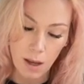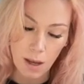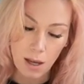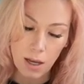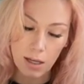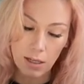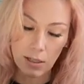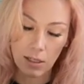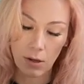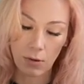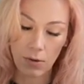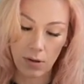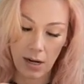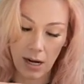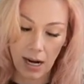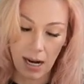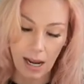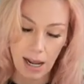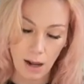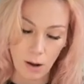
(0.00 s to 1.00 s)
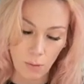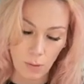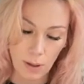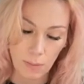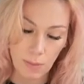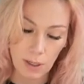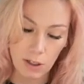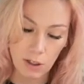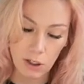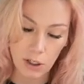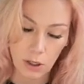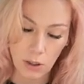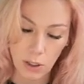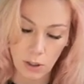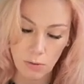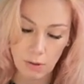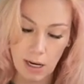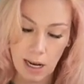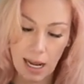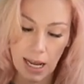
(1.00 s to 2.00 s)
So now what I'm going to show you
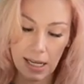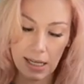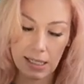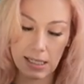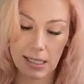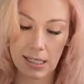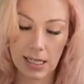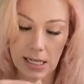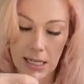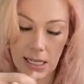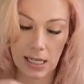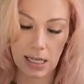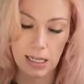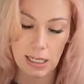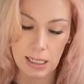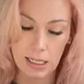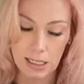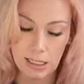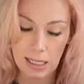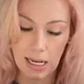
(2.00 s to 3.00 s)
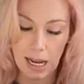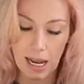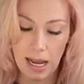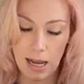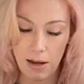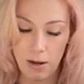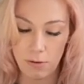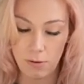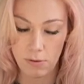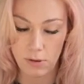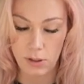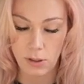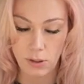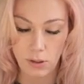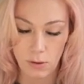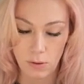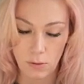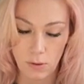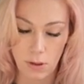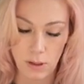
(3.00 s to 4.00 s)
next is how
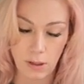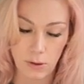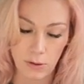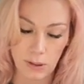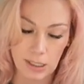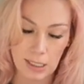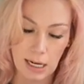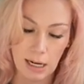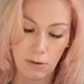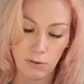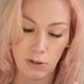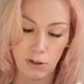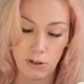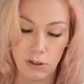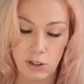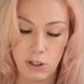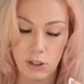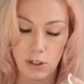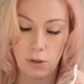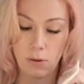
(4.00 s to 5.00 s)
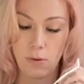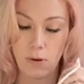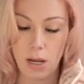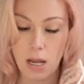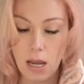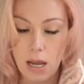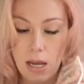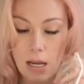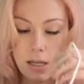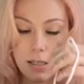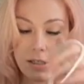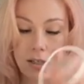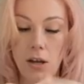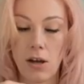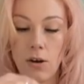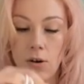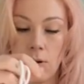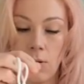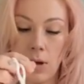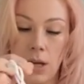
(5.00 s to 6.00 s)
to close down your shoe.
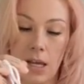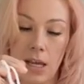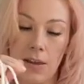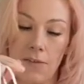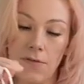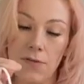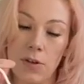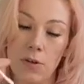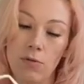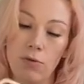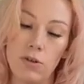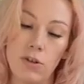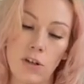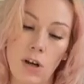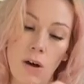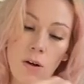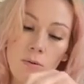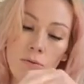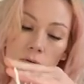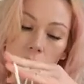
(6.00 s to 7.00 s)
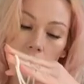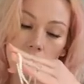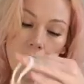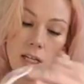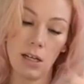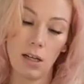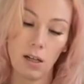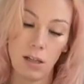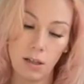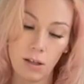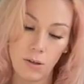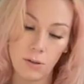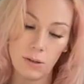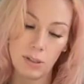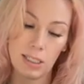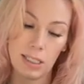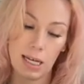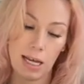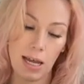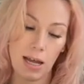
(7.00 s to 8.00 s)
So if you don't close
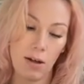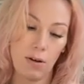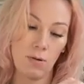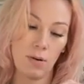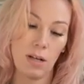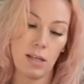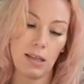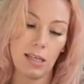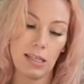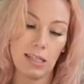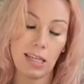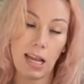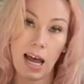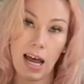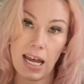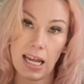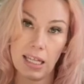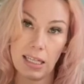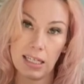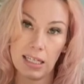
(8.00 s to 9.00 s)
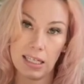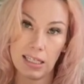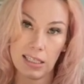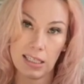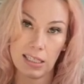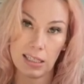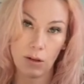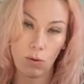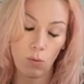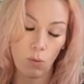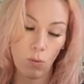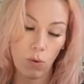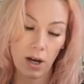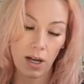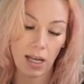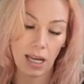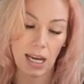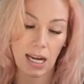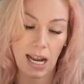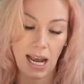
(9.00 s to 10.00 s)
down these eyelets, what
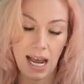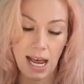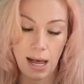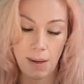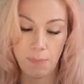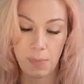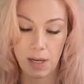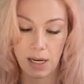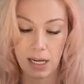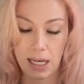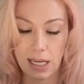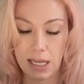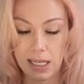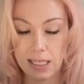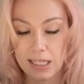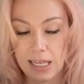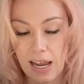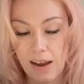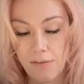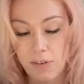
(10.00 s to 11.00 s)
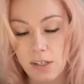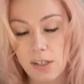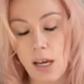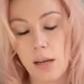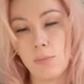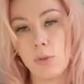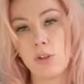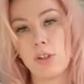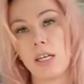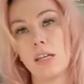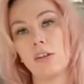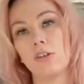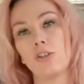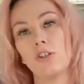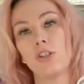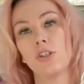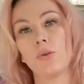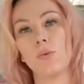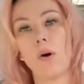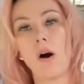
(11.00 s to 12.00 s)
can happen is every time you take your
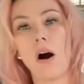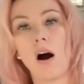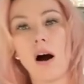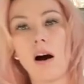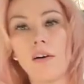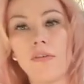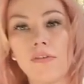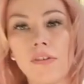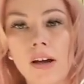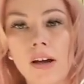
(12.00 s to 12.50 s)
shoe off,